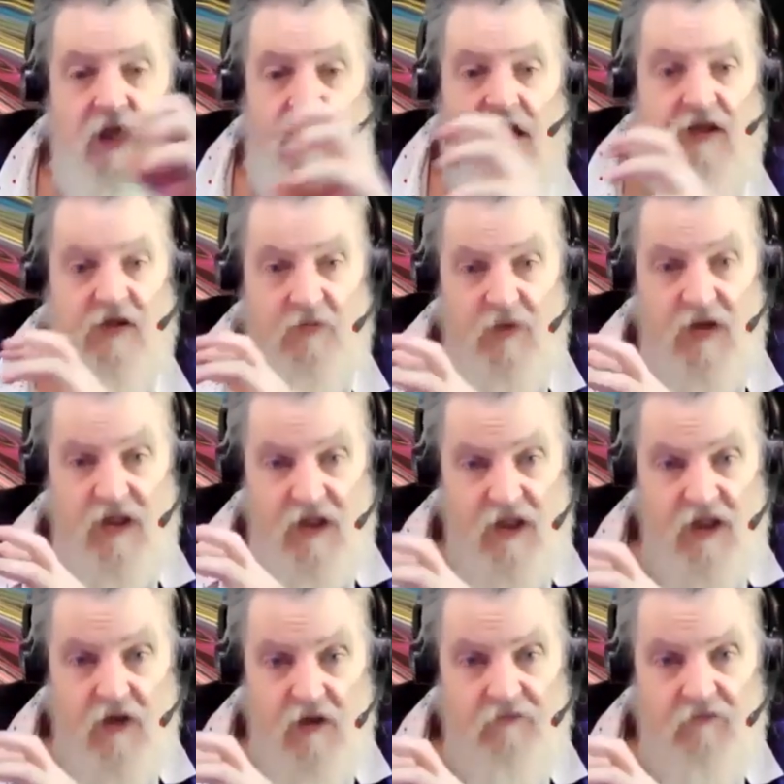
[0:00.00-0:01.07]
And it's a big
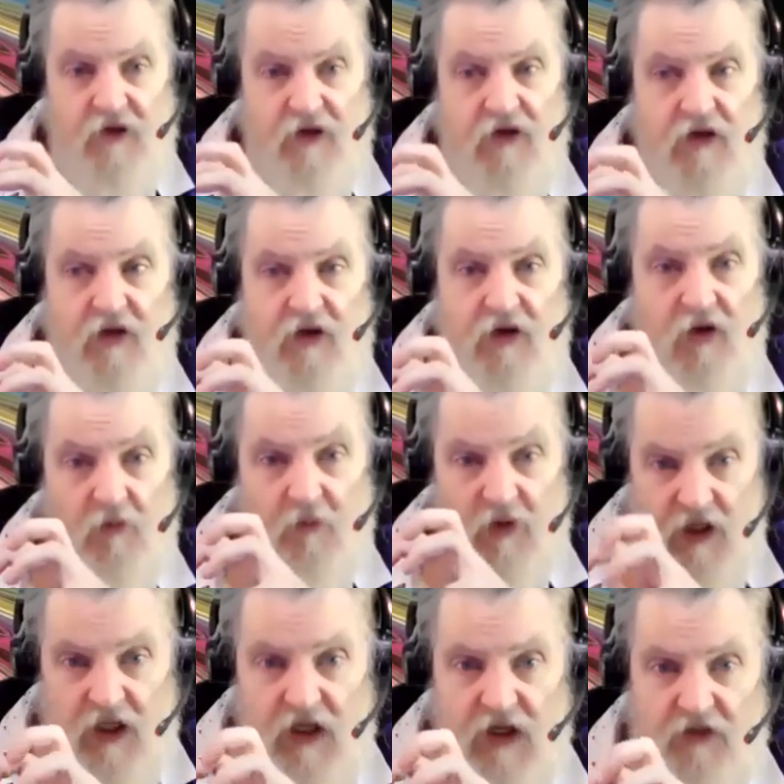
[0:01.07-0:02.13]
deal of the
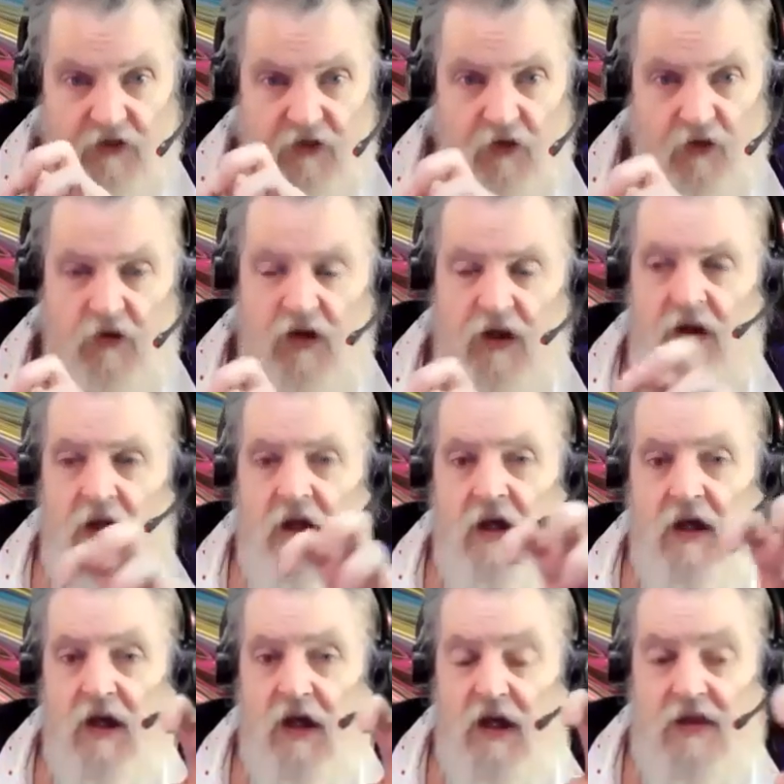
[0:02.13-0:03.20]
Nobelia story
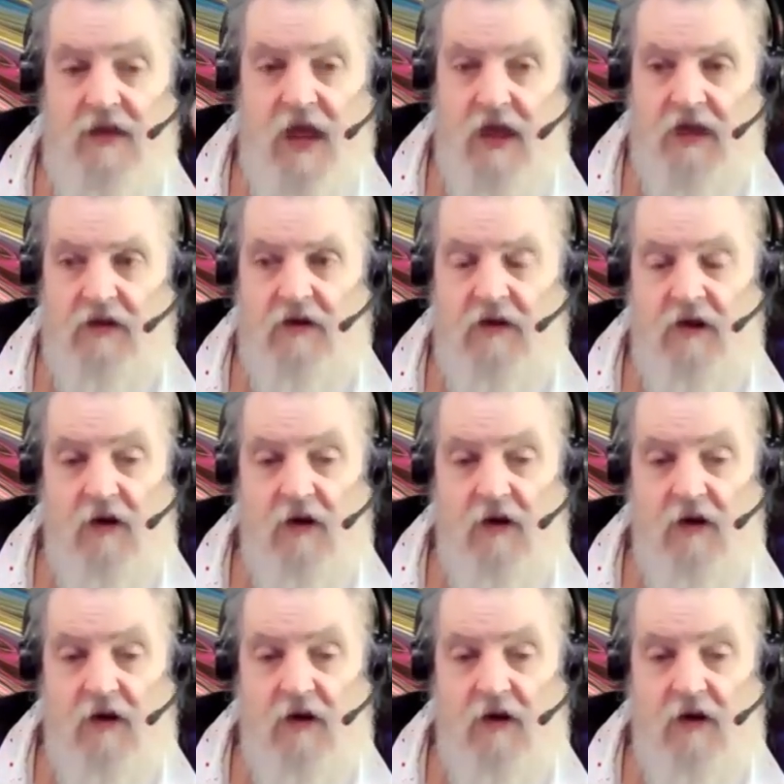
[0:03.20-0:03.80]
in that.